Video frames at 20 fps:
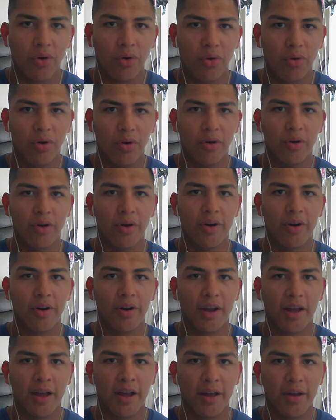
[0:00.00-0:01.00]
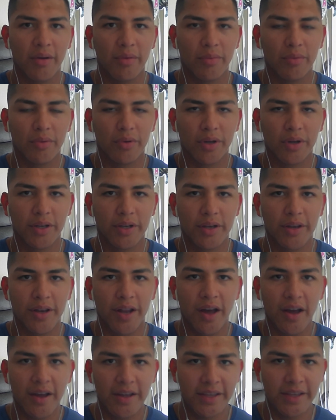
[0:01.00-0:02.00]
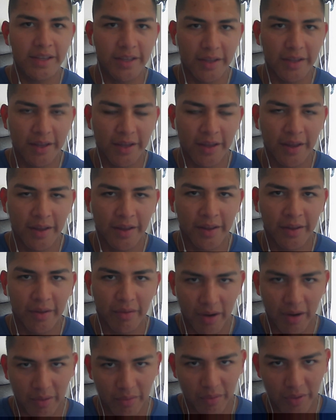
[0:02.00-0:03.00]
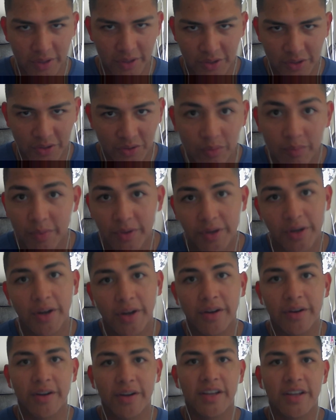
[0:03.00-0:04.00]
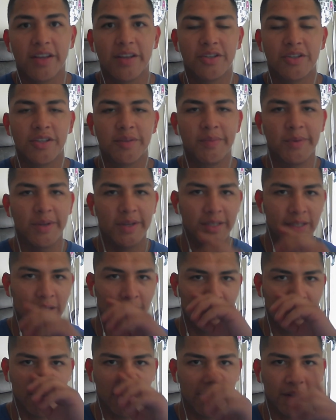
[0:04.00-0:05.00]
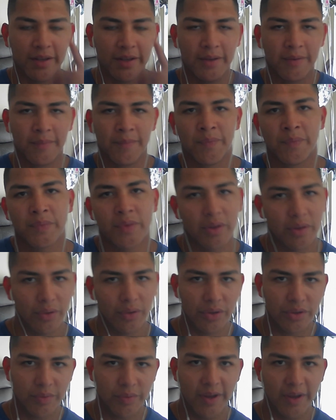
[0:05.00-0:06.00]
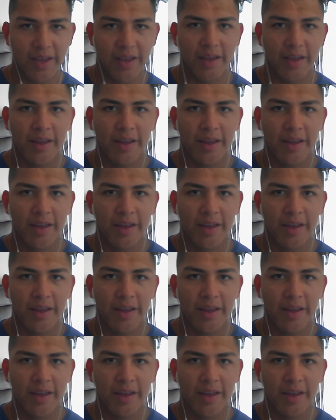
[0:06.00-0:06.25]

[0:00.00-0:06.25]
or I would not eat when I was super hungry just because I wanted to like lose weight.